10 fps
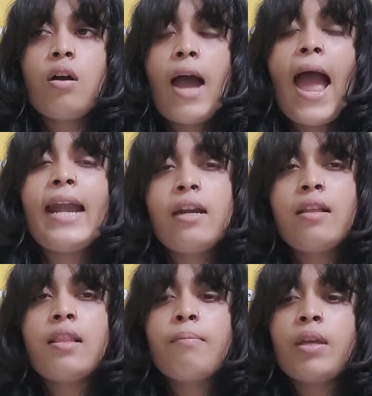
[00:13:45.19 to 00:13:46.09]

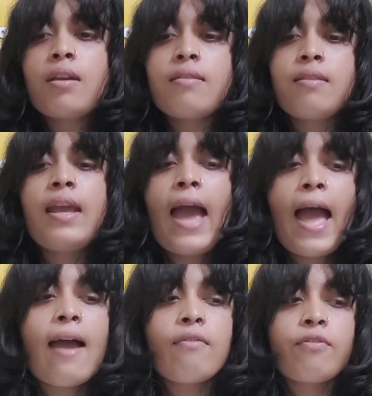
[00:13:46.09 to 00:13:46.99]
handle them, because they
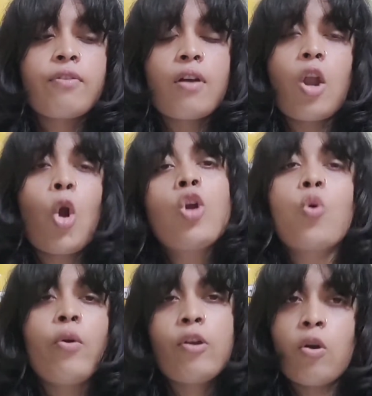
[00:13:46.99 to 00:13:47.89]
have a
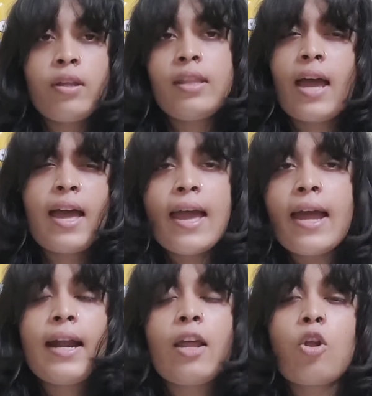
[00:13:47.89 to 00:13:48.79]
lot going on in their
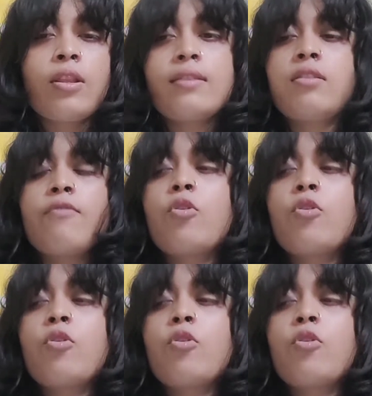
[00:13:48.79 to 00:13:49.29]
head and all that stuff.